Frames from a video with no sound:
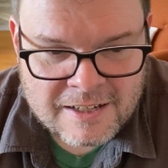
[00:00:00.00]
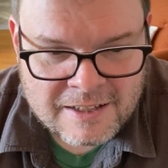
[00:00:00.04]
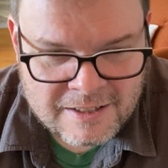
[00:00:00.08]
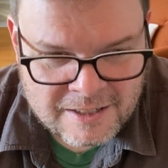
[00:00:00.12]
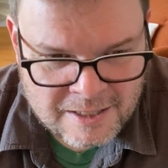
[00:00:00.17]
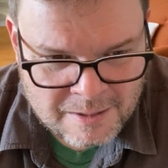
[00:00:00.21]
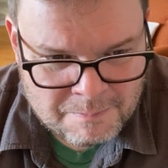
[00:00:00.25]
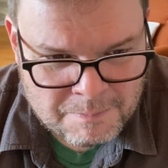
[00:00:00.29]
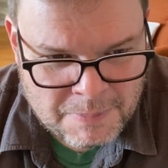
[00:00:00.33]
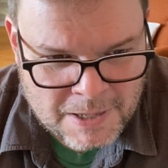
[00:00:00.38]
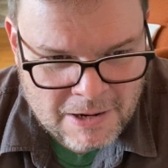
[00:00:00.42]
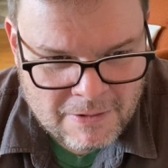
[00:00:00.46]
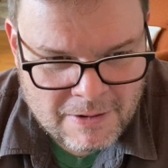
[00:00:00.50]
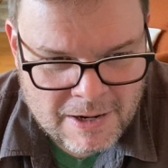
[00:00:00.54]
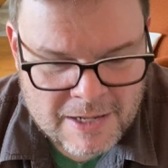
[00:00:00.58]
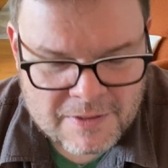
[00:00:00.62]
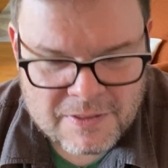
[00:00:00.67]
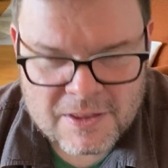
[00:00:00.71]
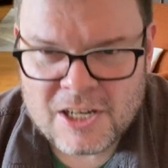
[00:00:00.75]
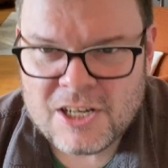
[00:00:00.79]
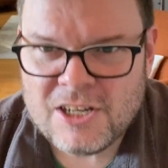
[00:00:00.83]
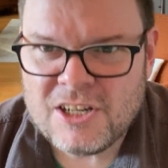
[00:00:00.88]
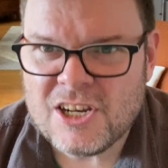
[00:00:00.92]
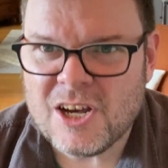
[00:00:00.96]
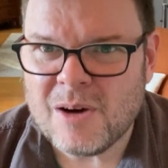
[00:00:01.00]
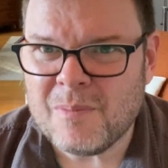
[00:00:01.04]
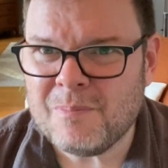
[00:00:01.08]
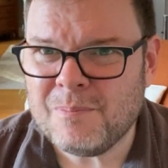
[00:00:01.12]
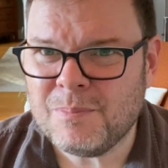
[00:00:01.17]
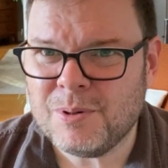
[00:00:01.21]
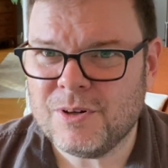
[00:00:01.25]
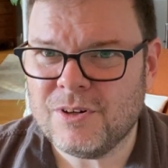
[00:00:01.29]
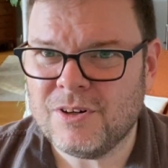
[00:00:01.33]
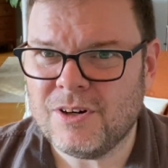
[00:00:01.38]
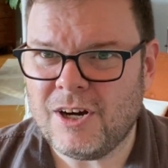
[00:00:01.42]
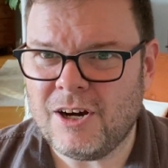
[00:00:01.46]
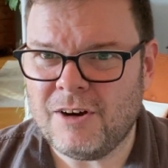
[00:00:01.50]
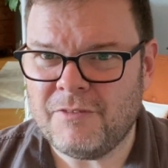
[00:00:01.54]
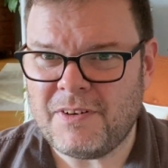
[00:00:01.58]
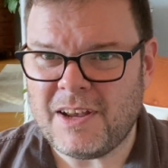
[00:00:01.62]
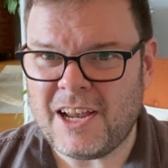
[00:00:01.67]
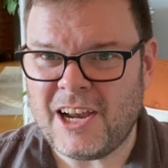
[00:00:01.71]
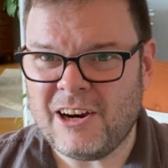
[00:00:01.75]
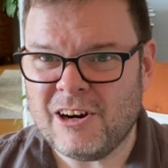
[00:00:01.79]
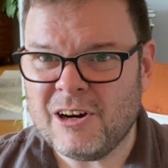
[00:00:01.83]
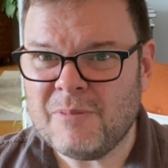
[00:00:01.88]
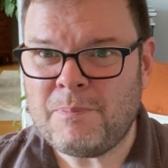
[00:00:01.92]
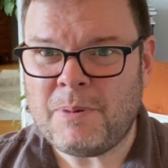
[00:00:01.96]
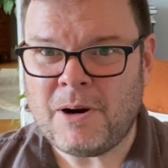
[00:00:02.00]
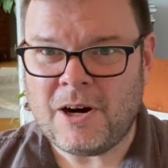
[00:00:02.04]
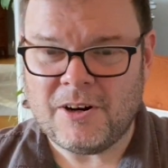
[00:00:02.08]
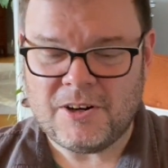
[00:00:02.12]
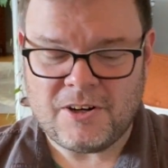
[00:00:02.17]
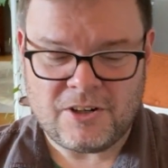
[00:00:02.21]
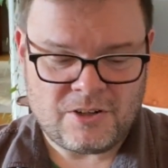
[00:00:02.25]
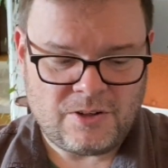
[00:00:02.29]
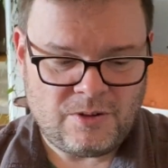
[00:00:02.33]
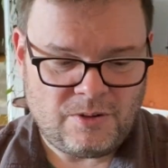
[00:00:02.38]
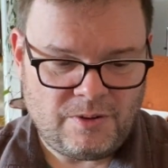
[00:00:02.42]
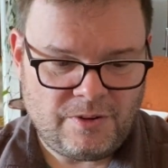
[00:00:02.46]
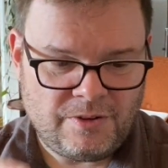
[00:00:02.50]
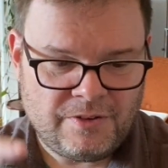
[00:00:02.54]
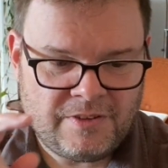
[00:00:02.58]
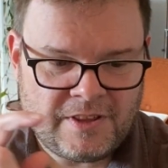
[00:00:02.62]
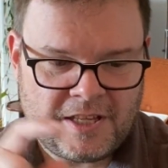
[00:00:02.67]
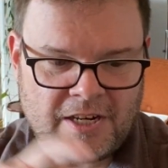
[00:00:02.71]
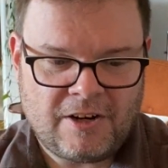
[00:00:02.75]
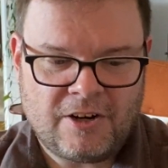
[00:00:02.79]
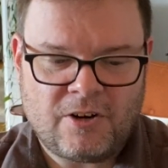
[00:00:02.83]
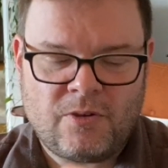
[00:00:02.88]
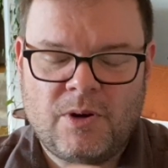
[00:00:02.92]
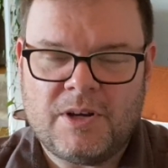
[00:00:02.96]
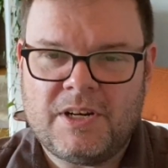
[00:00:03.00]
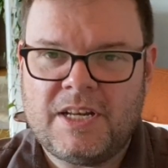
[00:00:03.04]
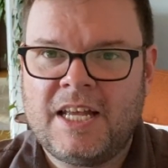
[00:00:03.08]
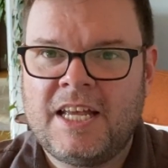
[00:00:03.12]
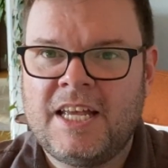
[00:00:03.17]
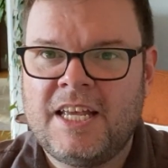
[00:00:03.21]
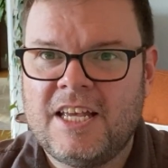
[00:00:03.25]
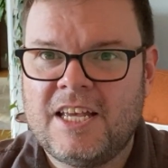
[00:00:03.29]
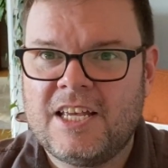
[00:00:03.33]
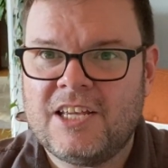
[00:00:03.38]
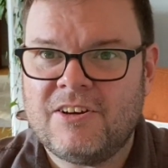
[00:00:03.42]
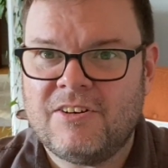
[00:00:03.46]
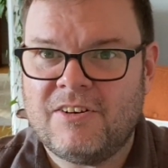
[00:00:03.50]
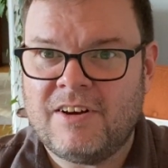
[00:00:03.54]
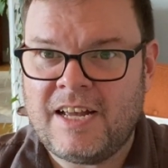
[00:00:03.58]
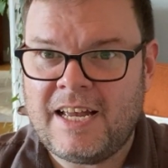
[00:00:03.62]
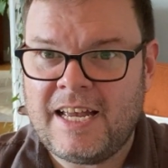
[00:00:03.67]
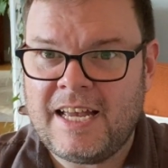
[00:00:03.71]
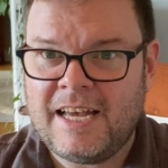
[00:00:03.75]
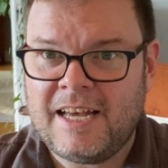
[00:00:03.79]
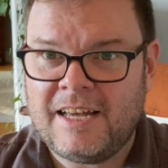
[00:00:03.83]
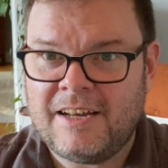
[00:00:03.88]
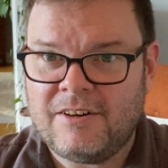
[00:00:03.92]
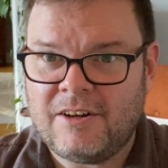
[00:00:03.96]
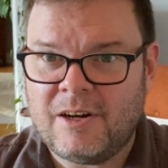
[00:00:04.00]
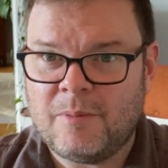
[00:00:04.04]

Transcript: comparing the number of air particles that are going to hit your hand.